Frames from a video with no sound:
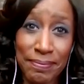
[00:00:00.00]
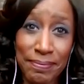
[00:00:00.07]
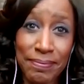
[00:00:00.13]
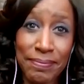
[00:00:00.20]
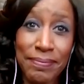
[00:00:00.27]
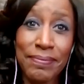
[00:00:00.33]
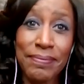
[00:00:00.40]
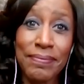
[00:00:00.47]

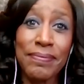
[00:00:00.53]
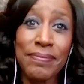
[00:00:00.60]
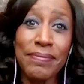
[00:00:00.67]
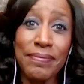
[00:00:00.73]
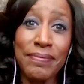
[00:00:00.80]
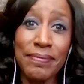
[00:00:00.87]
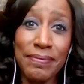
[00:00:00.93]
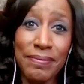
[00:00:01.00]

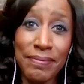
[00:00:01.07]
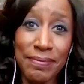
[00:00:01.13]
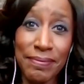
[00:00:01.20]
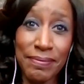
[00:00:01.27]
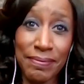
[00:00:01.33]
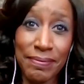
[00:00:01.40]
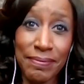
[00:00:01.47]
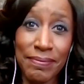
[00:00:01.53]

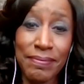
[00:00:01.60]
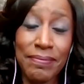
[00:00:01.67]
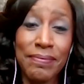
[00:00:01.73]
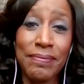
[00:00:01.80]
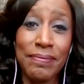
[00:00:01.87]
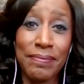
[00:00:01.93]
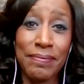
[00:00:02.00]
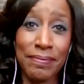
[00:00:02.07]

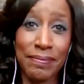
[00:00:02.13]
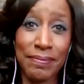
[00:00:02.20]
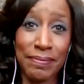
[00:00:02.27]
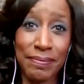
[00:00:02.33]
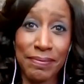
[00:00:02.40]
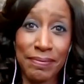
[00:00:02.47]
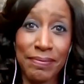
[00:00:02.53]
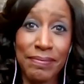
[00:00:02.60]

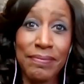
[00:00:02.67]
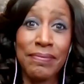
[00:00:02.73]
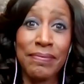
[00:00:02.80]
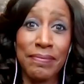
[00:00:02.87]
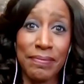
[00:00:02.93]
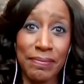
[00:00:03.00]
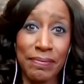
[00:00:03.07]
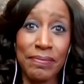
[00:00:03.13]

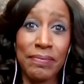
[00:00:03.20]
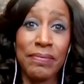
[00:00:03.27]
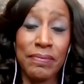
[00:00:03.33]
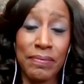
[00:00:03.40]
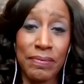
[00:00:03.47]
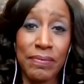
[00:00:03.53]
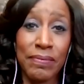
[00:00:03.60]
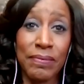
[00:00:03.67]

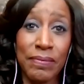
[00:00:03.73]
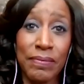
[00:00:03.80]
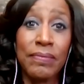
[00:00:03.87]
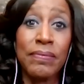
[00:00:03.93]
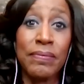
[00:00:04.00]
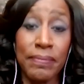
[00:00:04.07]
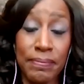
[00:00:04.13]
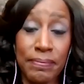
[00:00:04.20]

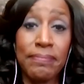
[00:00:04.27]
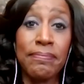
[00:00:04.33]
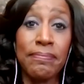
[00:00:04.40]
No words are spoken by the person on screen.